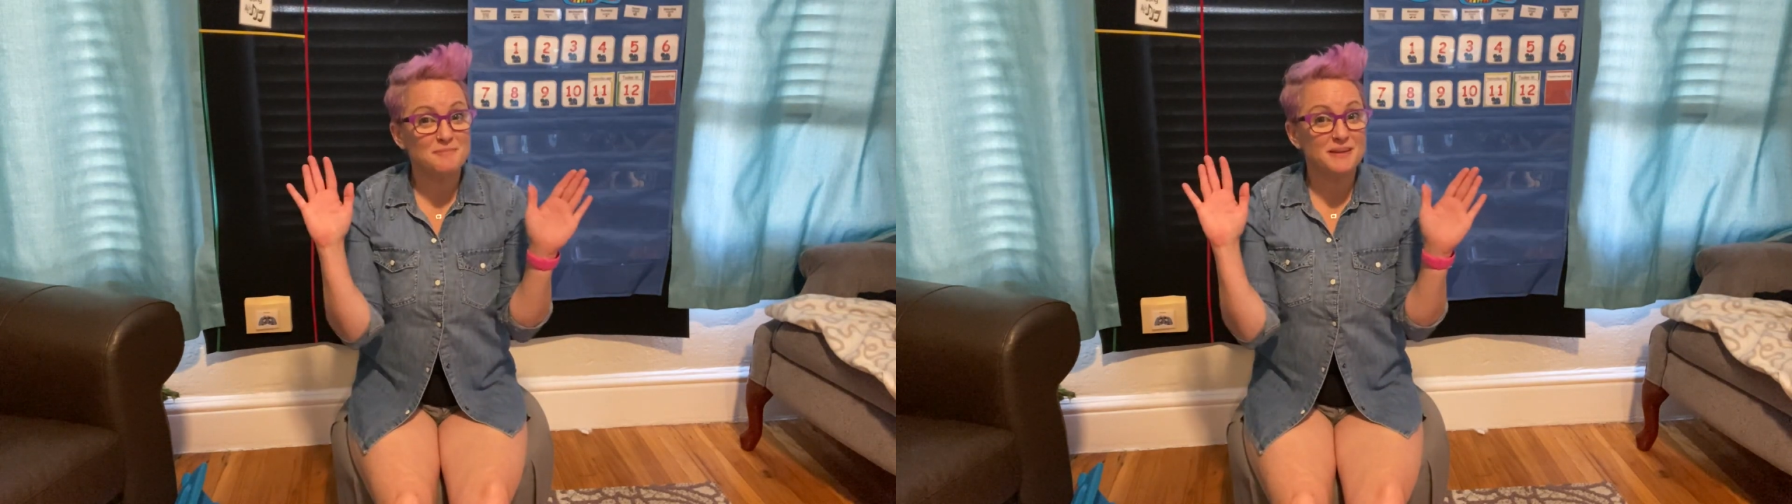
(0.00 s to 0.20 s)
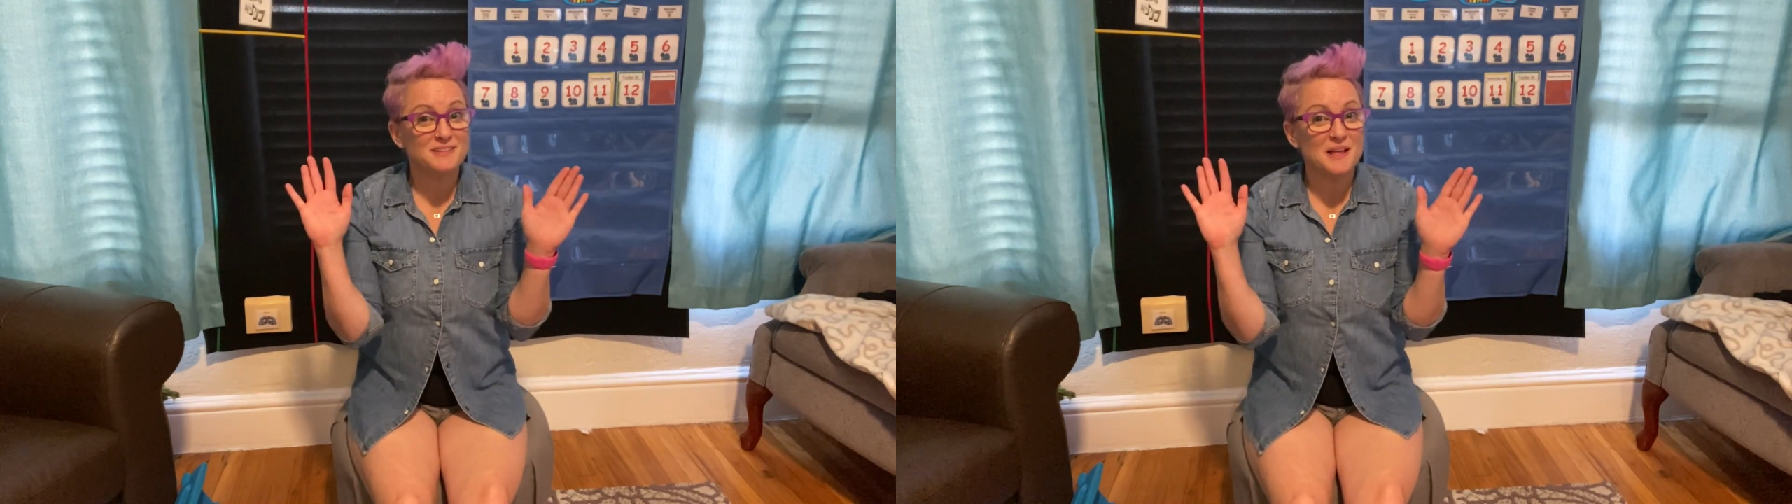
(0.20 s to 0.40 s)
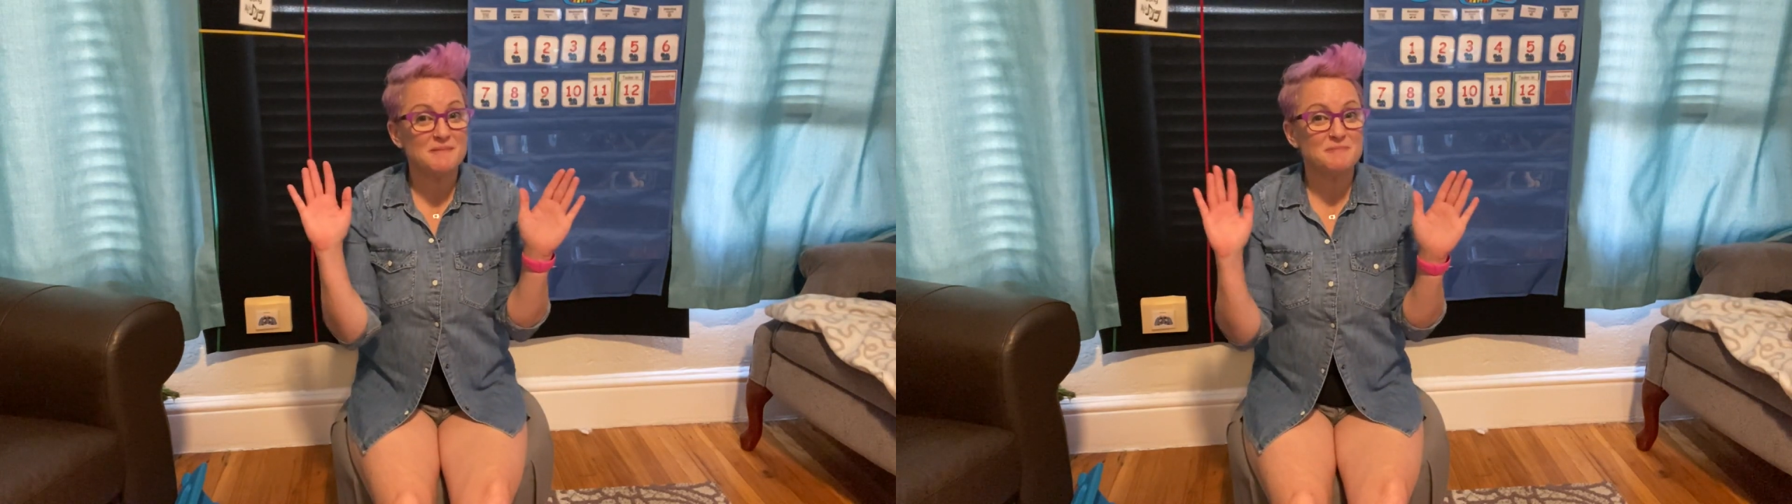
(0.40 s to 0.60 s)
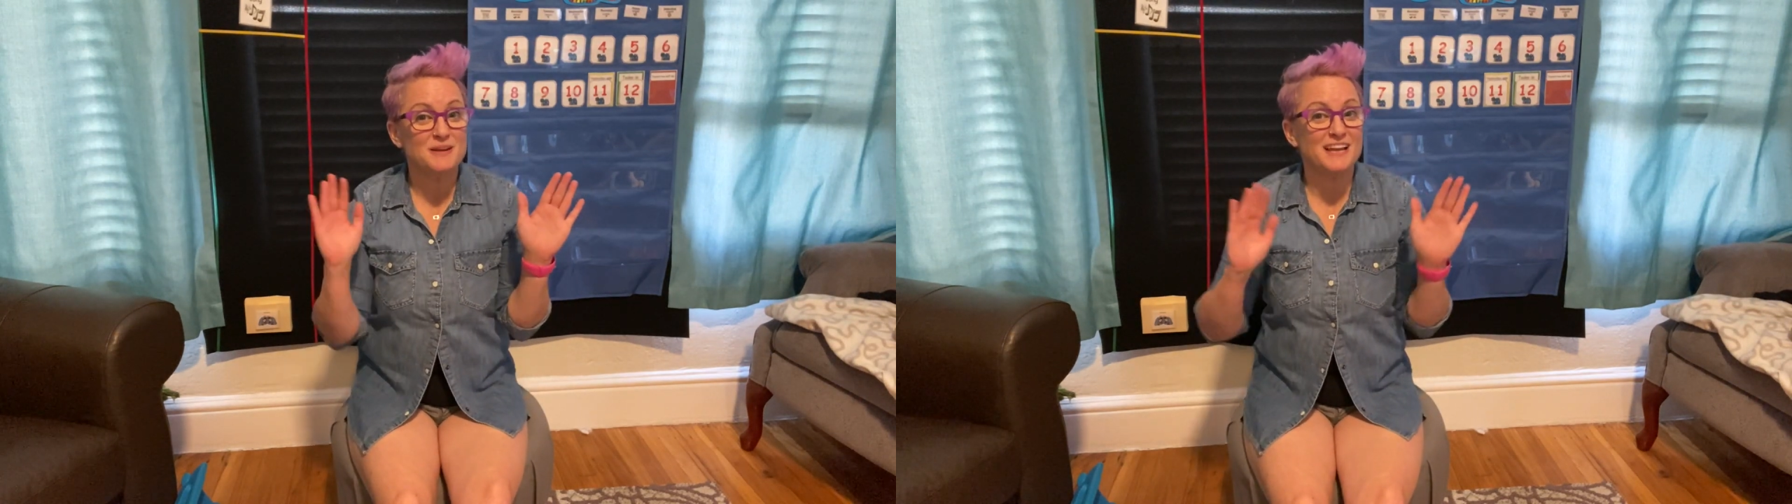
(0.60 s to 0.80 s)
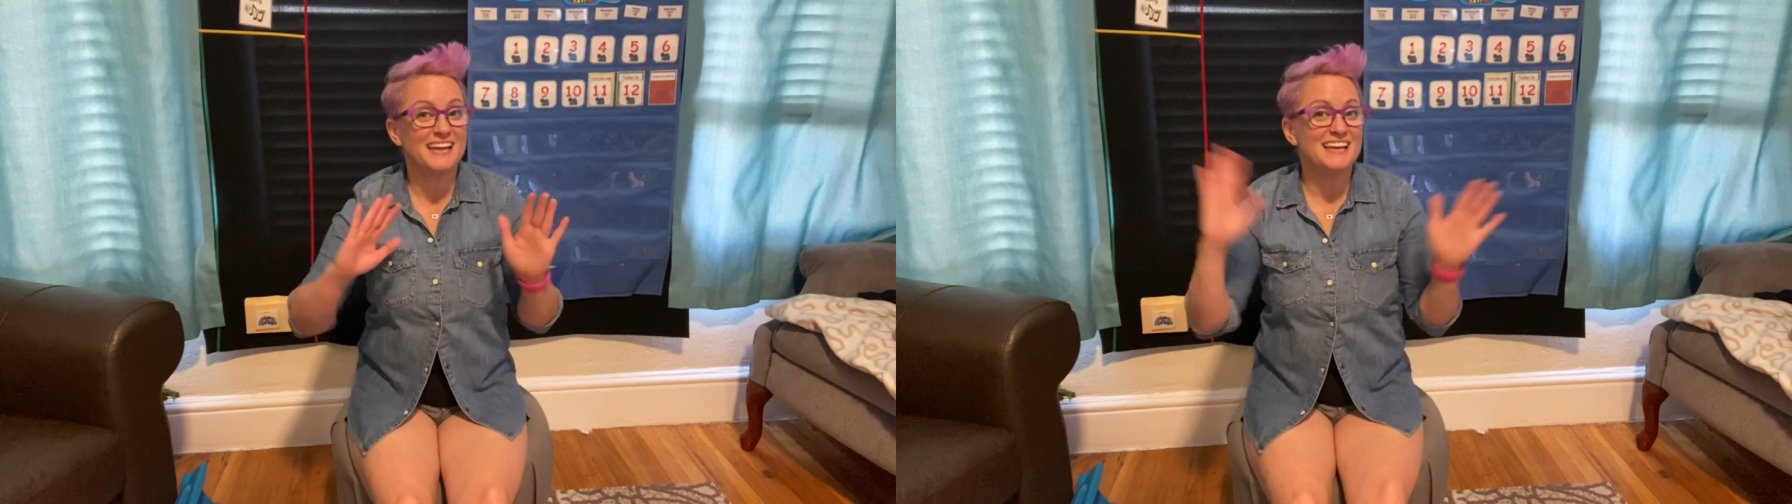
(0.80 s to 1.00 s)
clap your
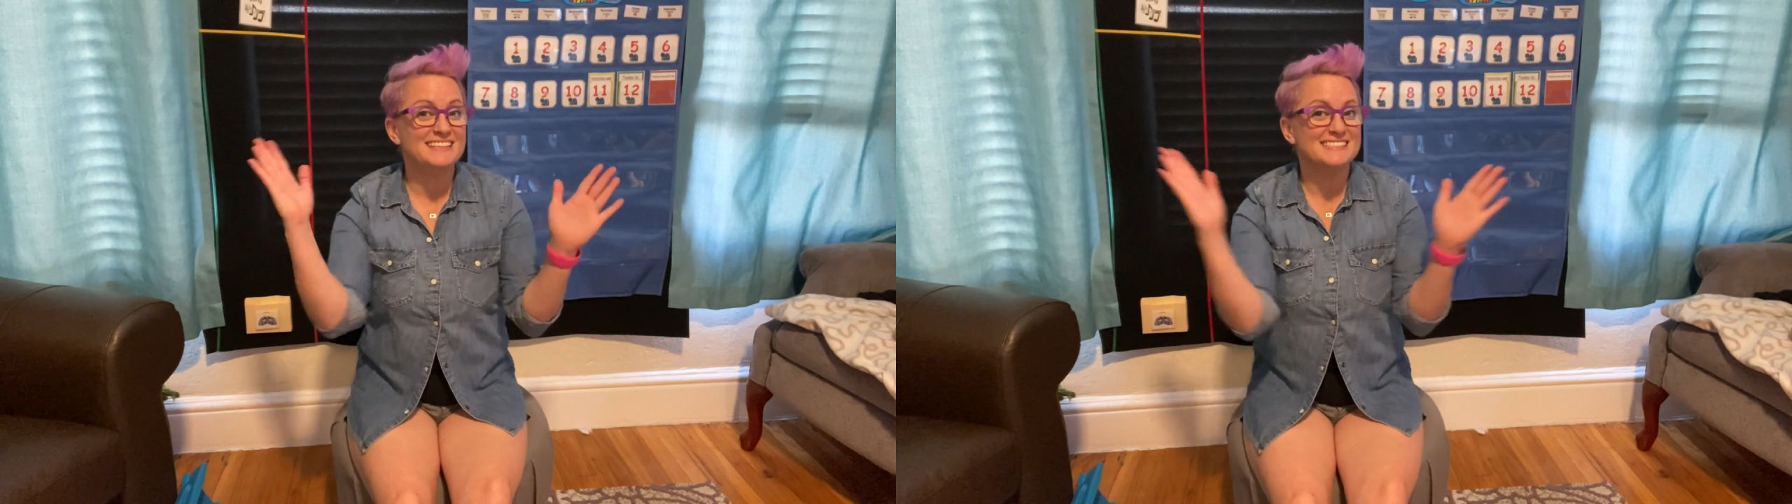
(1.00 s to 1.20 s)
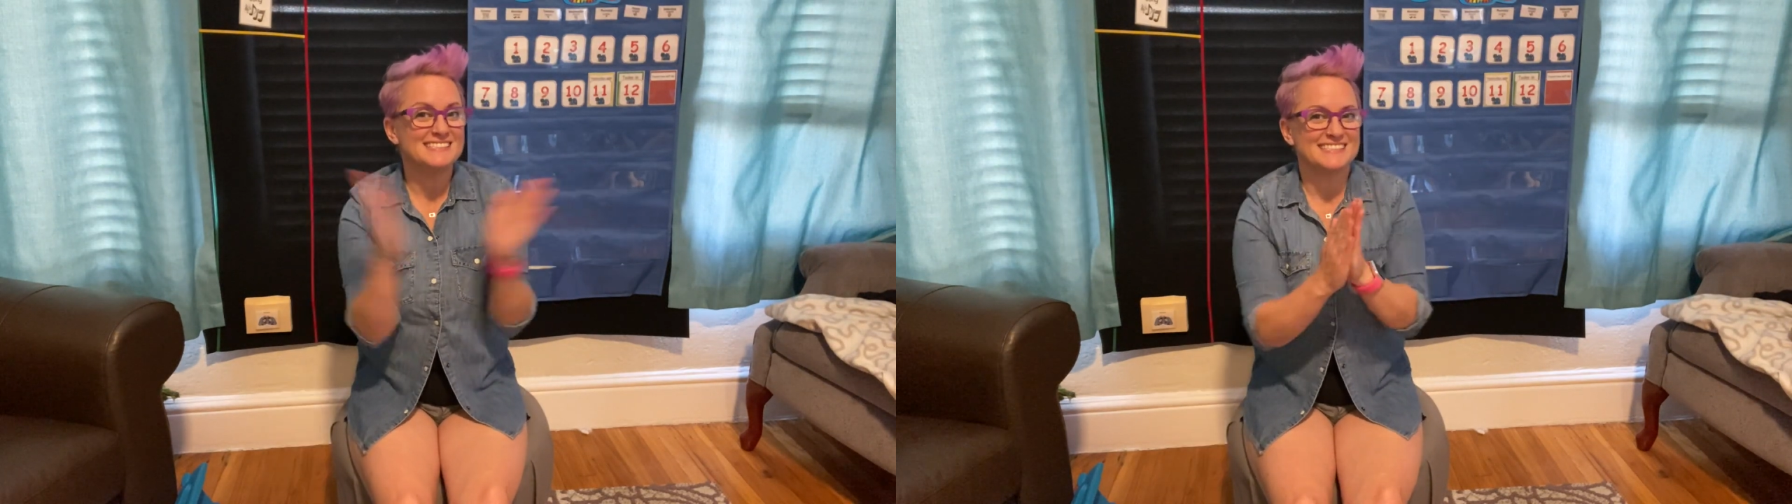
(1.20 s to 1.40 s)
hands.